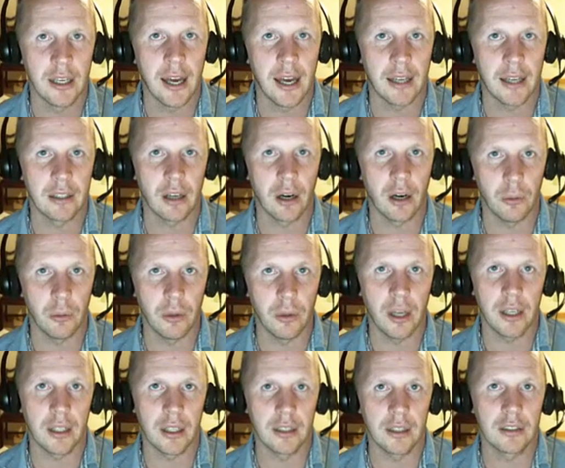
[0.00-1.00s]
and are
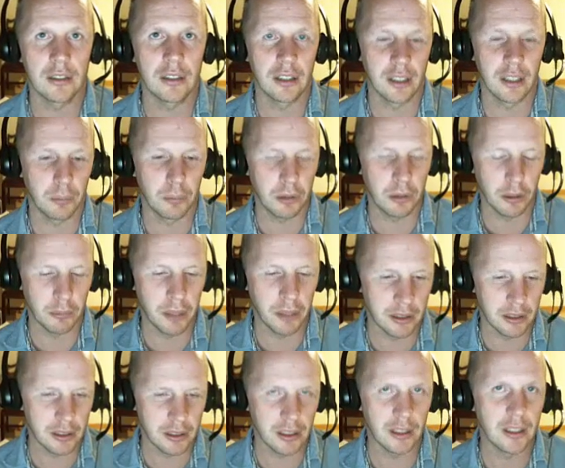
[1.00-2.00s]
ready to
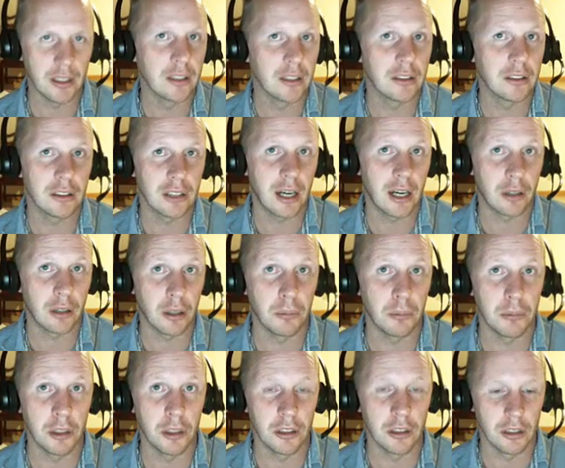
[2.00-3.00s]
implement it into our
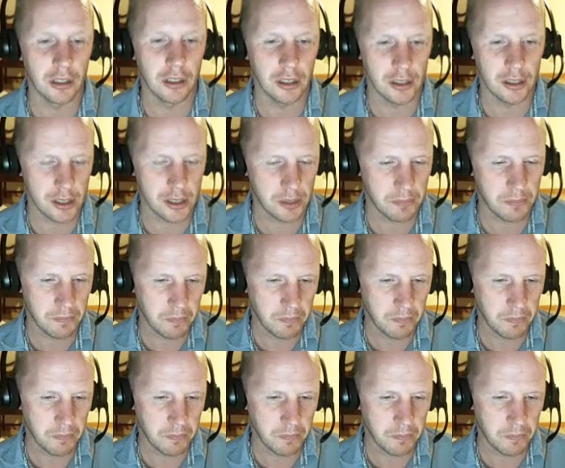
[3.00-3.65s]
communities.